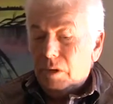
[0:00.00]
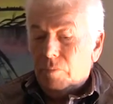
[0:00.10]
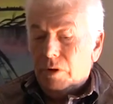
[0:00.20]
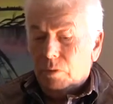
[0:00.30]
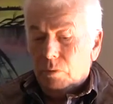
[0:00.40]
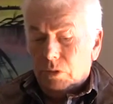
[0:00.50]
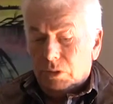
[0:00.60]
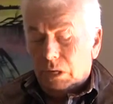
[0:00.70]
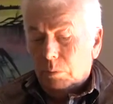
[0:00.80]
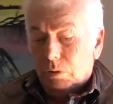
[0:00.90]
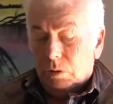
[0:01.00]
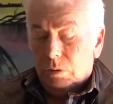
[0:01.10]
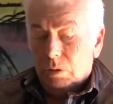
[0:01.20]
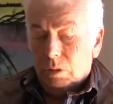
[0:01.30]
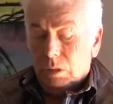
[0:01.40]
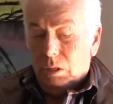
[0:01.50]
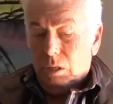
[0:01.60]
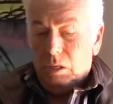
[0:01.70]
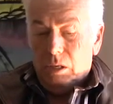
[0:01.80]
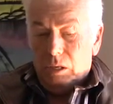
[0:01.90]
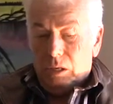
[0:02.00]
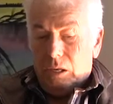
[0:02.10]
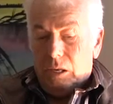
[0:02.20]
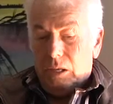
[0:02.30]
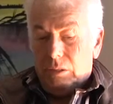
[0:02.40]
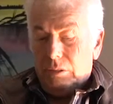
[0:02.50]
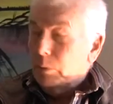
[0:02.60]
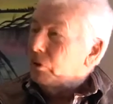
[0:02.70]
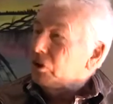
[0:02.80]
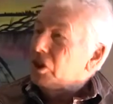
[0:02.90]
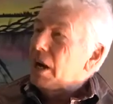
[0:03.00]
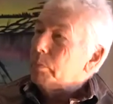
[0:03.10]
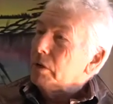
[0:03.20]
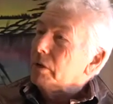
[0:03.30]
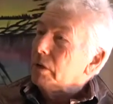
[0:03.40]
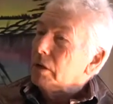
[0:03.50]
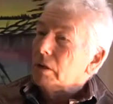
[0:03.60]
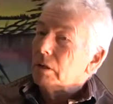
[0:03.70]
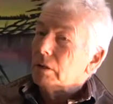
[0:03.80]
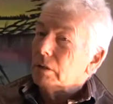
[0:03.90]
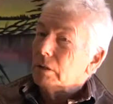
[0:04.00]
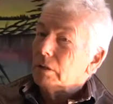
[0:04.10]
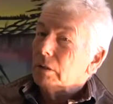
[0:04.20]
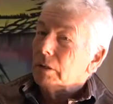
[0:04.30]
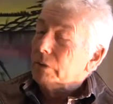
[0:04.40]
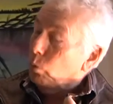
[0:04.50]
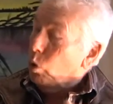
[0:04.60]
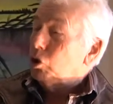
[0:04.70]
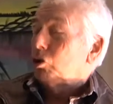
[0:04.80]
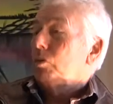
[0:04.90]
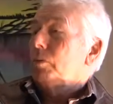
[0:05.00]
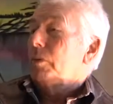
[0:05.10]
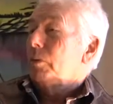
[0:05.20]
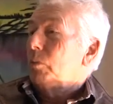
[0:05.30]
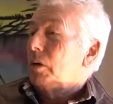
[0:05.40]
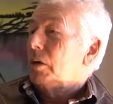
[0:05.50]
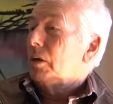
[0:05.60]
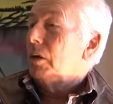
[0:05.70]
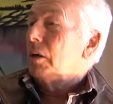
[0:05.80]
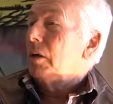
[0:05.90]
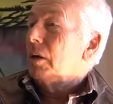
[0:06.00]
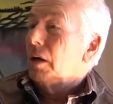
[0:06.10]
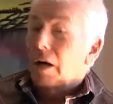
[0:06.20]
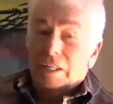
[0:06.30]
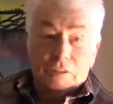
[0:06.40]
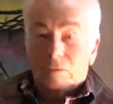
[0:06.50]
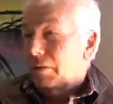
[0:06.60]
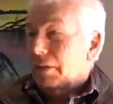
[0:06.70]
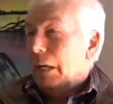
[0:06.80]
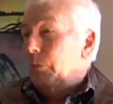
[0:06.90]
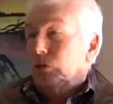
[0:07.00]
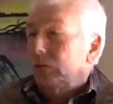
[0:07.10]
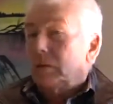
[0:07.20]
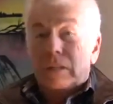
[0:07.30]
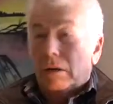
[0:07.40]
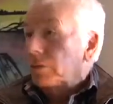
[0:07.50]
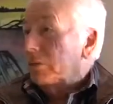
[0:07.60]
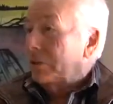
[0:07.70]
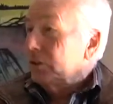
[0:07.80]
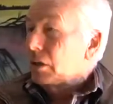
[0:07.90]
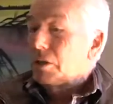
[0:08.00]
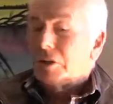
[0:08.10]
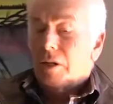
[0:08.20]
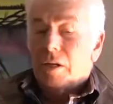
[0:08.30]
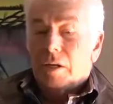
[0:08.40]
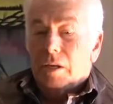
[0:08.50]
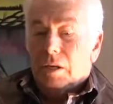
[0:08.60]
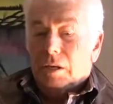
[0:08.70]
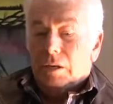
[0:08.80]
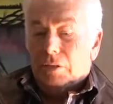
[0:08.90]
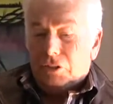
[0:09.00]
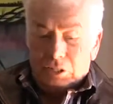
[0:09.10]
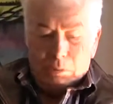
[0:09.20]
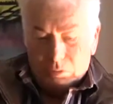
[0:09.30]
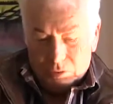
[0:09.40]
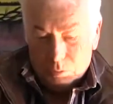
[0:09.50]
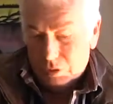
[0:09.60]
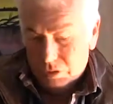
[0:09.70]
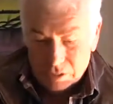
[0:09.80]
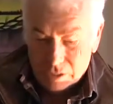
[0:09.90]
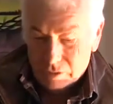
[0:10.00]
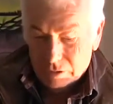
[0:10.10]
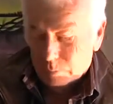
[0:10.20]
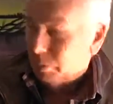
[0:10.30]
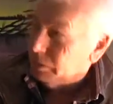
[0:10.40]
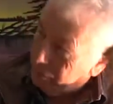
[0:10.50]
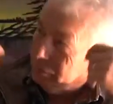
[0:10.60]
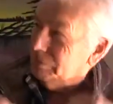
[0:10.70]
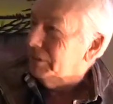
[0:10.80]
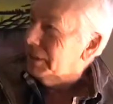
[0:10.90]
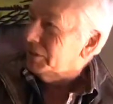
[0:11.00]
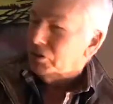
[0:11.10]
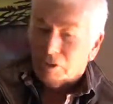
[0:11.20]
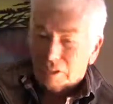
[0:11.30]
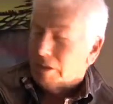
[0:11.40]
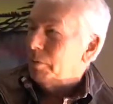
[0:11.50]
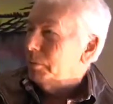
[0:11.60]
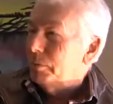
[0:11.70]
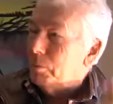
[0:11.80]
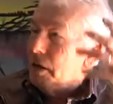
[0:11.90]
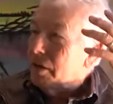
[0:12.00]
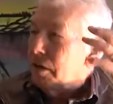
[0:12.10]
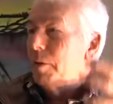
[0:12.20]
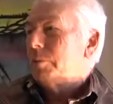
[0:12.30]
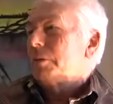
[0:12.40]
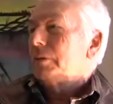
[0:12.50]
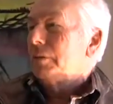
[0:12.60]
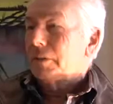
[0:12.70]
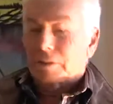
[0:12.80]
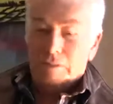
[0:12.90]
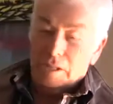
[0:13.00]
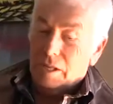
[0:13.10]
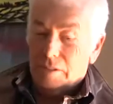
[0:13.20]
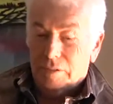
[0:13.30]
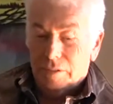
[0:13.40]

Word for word: running all these cables through. And uh, there was a chap in the, in the washroom where uh, I had to run the cables through to get onto the stage. And this chap was always there, uh, putting, getting dressed up and makeup and this and that.